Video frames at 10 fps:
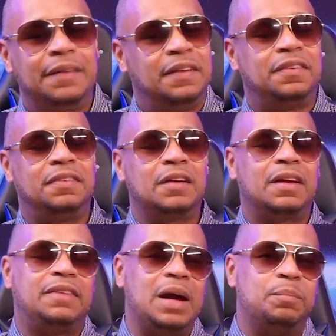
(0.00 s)
This is Eric the
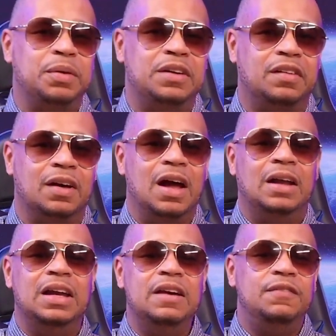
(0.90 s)
Tech Preacher.
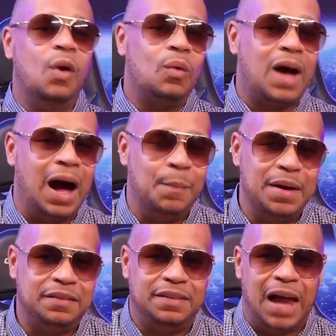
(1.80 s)
Leave your
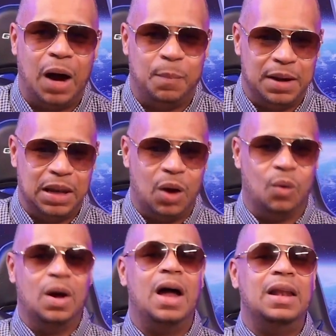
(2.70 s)
comments down below.
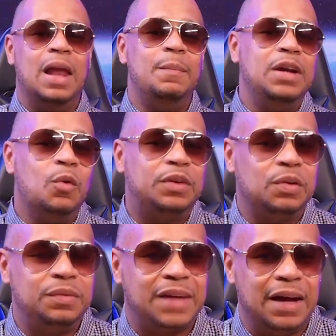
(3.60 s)
Let me know what
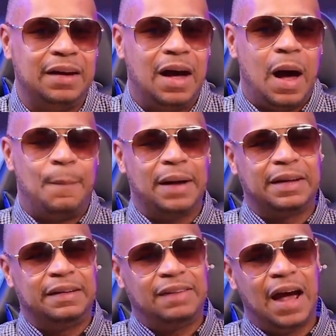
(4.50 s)
you think about
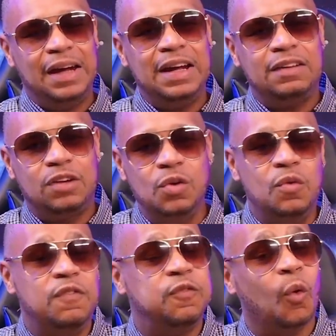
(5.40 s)
the Tiny two
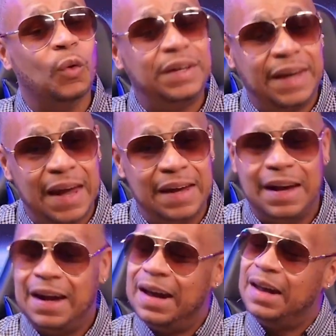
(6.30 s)
four K
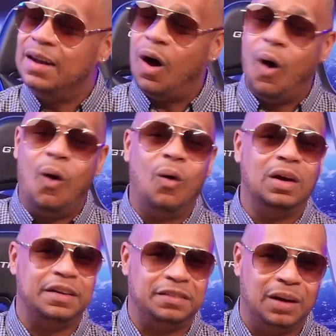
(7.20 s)
in all
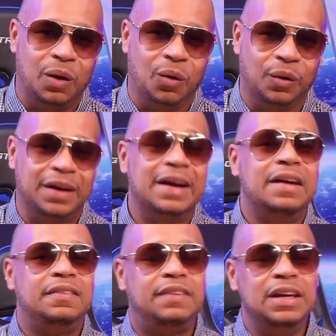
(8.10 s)
its glory.
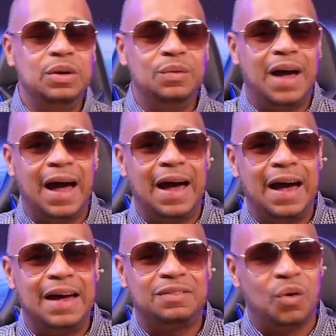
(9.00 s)
See you
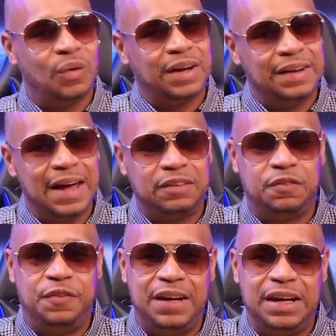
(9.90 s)
guys on the next
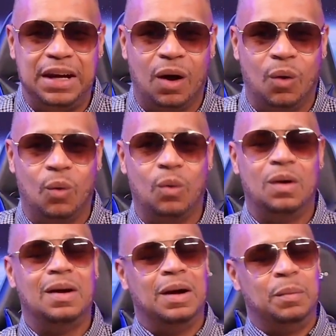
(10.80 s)
video.
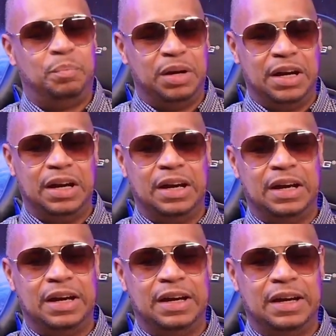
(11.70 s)

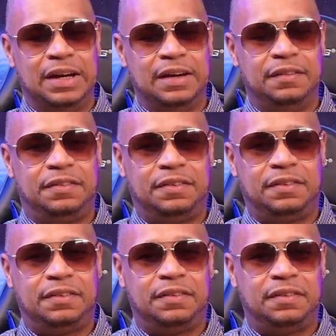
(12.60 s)

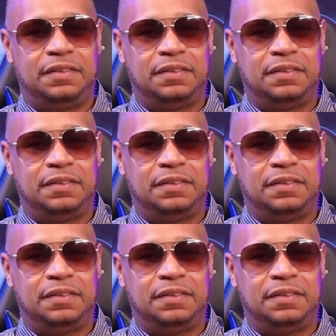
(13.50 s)
Peace.